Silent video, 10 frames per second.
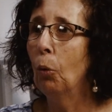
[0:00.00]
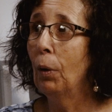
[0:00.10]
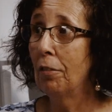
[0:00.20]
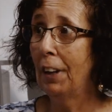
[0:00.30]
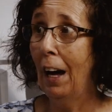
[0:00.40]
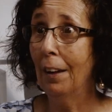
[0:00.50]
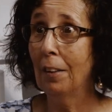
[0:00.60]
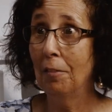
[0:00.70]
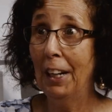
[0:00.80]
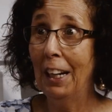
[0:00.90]
We've got the
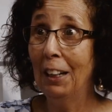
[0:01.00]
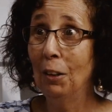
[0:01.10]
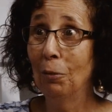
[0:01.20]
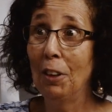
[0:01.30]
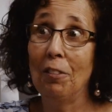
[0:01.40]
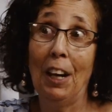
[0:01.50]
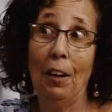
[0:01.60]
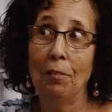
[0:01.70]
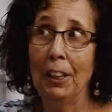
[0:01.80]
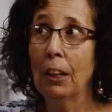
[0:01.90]
van, we've
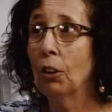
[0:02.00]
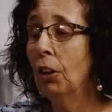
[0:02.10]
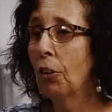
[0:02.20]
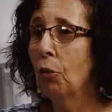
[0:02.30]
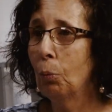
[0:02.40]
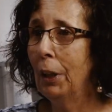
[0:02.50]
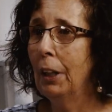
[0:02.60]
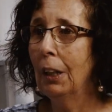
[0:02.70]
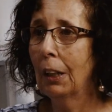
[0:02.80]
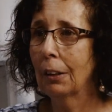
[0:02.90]
got vehicles, we
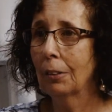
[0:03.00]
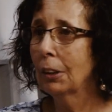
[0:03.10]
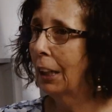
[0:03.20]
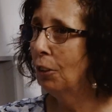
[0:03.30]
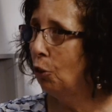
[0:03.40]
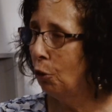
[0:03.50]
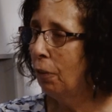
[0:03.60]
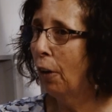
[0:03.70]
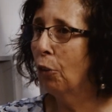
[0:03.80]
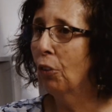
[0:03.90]
can do those kinds